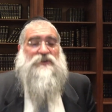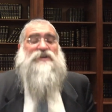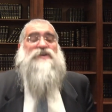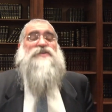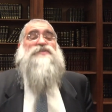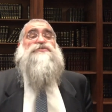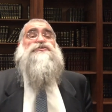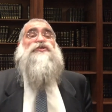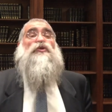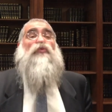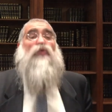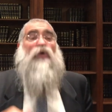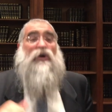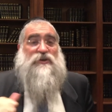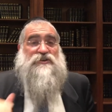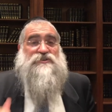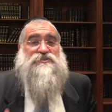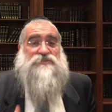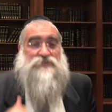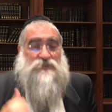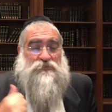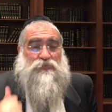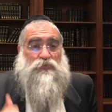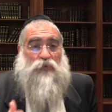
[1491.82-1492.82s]
So what
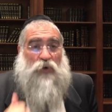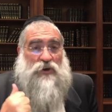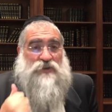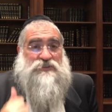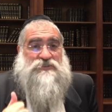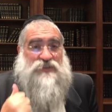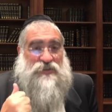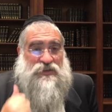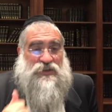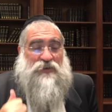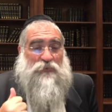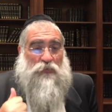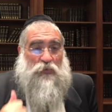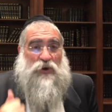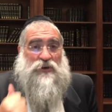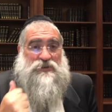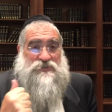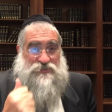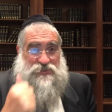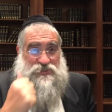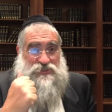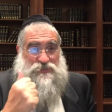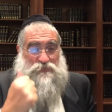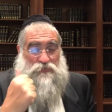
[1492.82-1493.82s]
is what is the, what
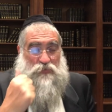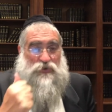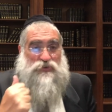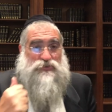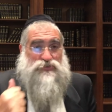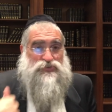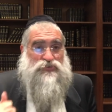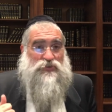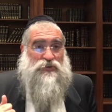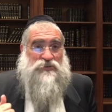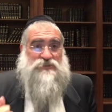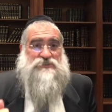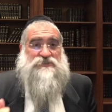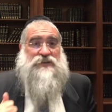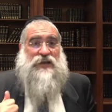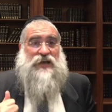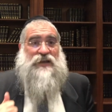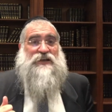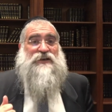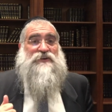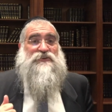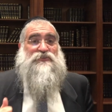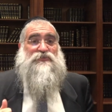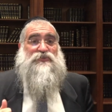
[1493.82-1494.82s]
is the spiritual
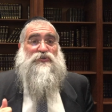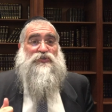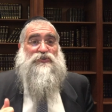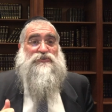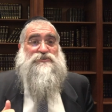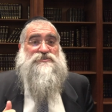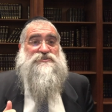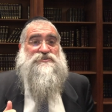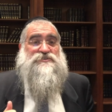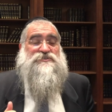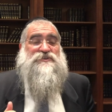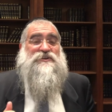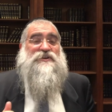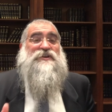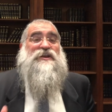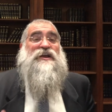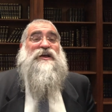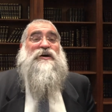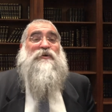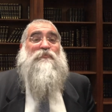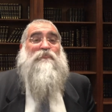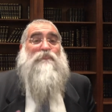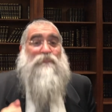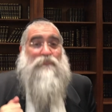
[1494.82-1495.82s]
understanding of the verse?
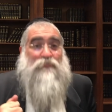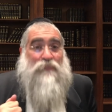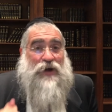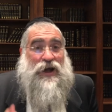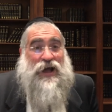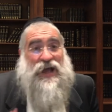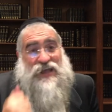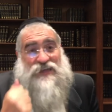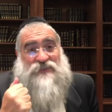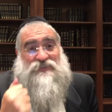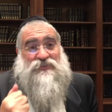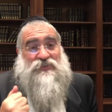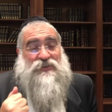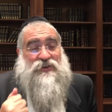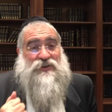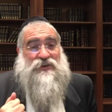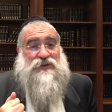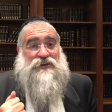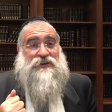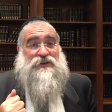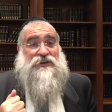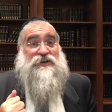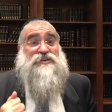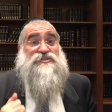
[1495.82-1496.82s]

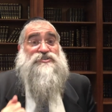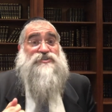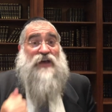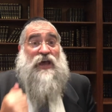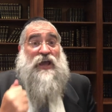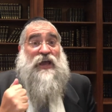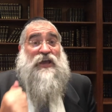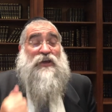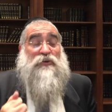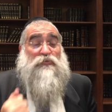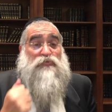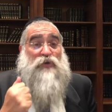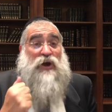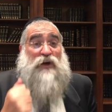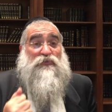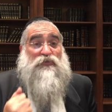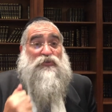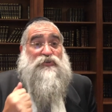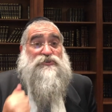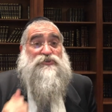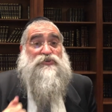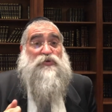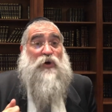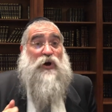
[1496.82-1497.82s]
Mata is a
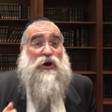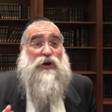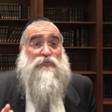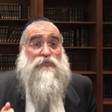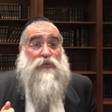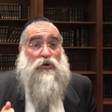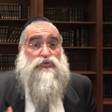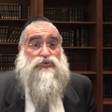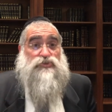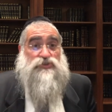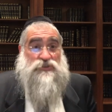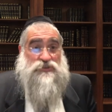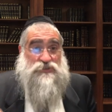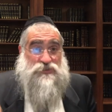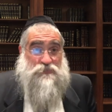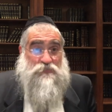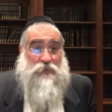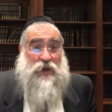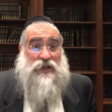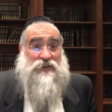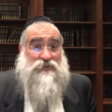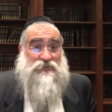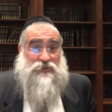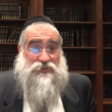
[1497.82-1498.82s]
reference to our emotions.
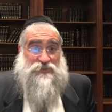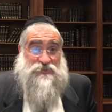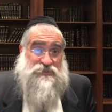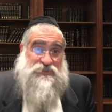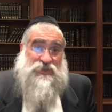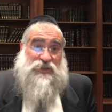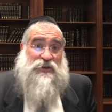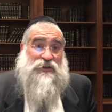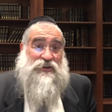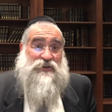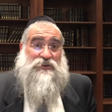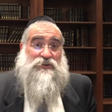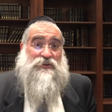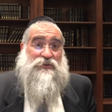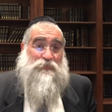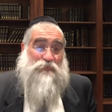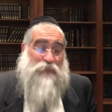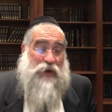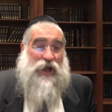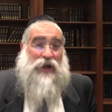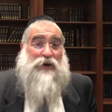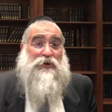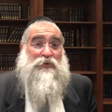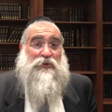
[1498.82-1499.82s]
Mata, stick,
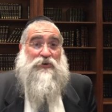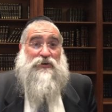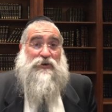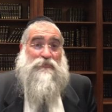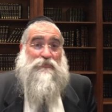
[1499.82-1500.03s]
power,